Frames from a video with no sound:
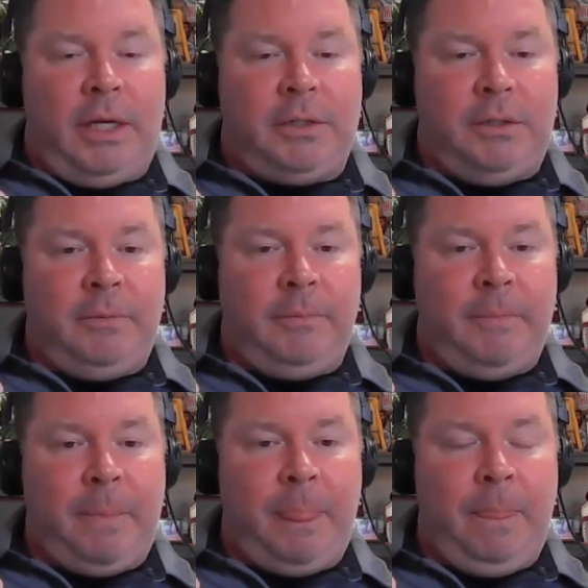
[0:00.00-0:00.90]
selection
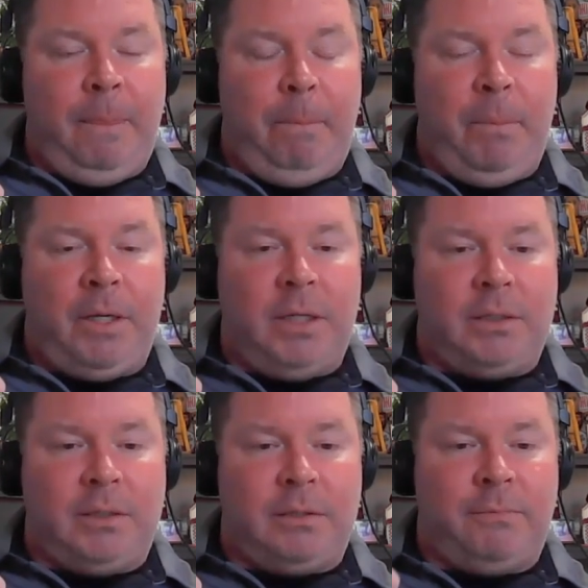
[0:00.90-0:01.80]

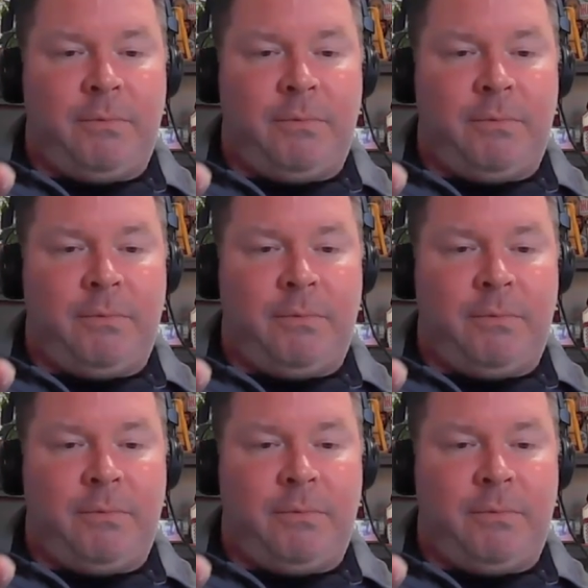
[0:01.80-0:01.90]
because it's a